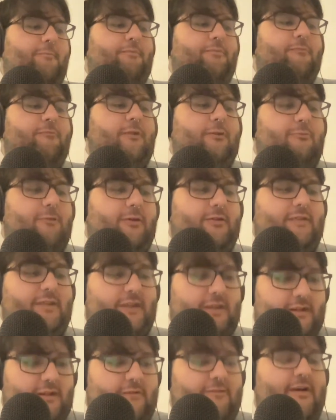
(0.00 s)
We want
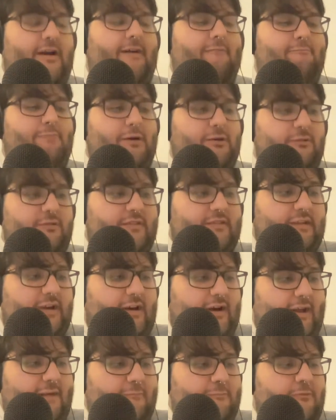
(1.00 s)
to, cut build
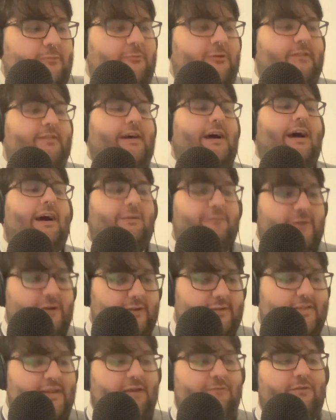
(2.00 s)
times. We want to have
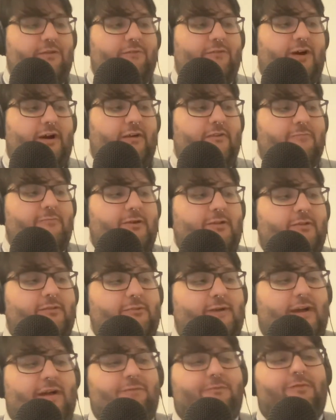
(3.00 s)
good dev
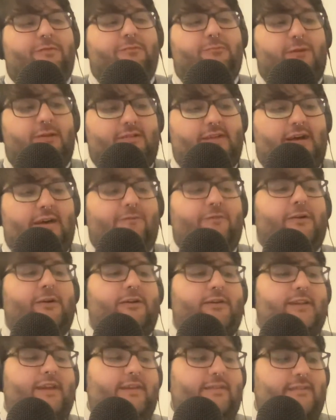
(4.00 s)
environments. Want to have
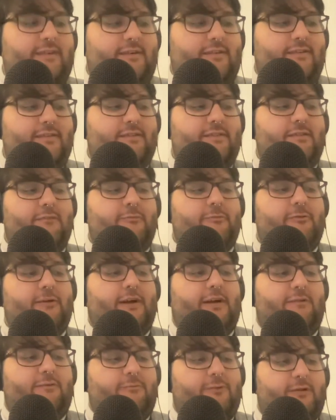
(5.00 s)
good linting systems.
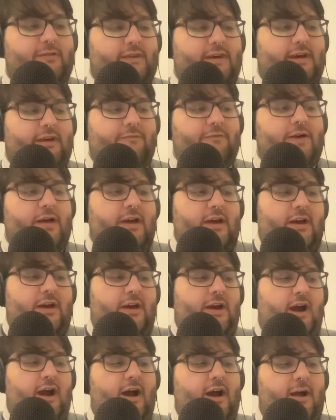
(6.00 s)
Want to have
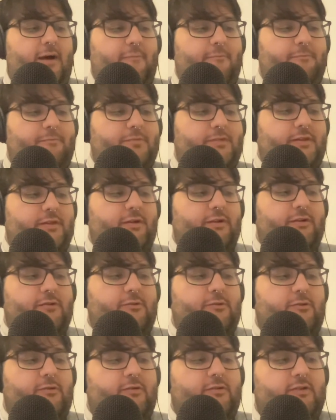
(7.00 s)
good
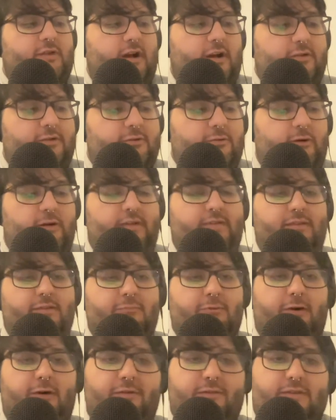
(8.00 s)
code quality.
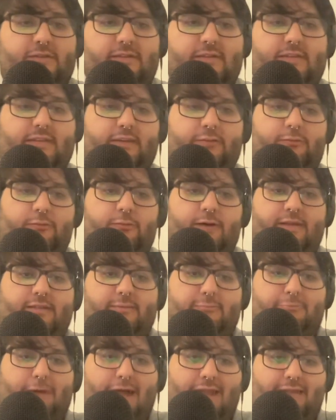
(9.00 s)
But obviously, there's
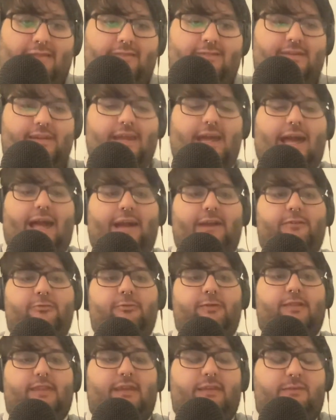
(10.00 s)
always a balancing act
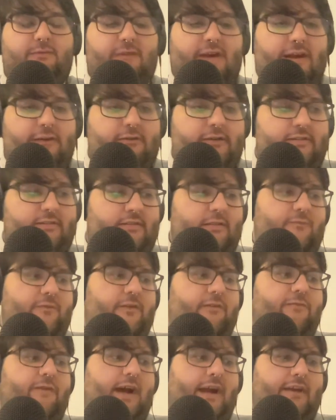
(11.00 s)
with these various
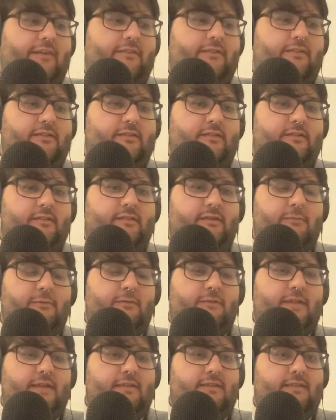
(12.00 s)
different factors, and some
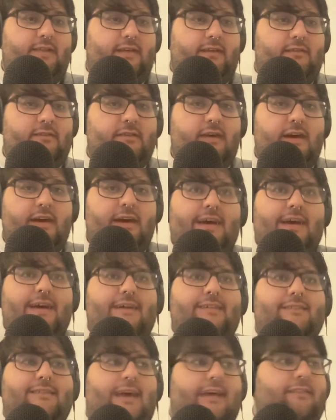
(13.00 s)
of these things
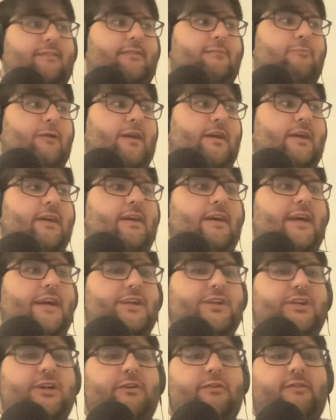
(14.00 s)
tend to be
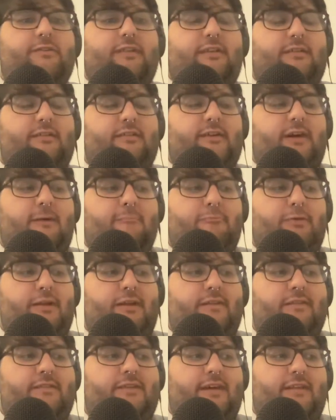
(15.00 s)
issues that
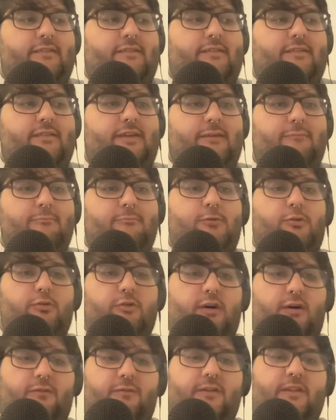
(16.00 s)
companies tend to see
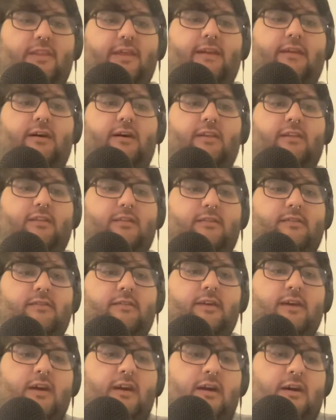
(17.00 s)
more often than
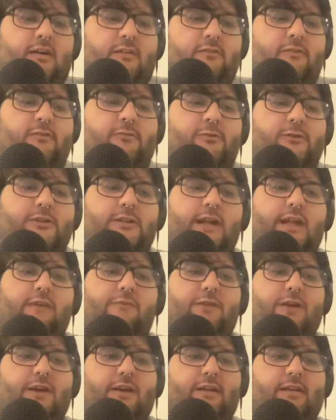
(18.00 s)
others. So I was wondering
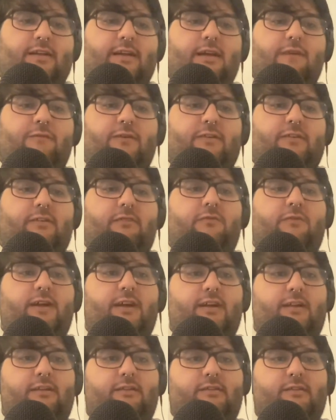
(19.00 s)
if you could give us a
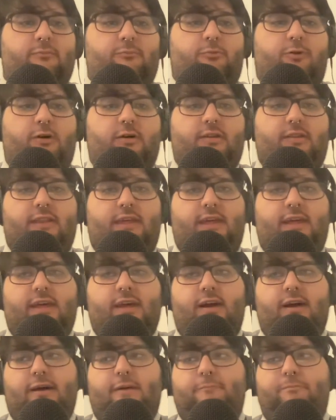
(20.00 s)
feel as to what
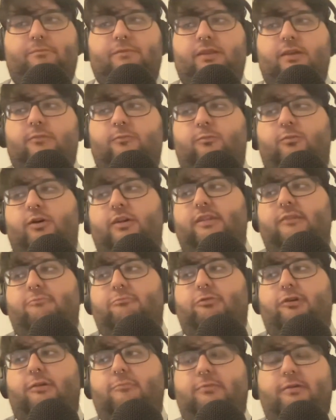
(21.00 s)
the
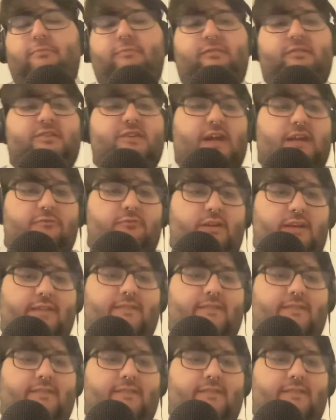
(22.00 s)
problems generally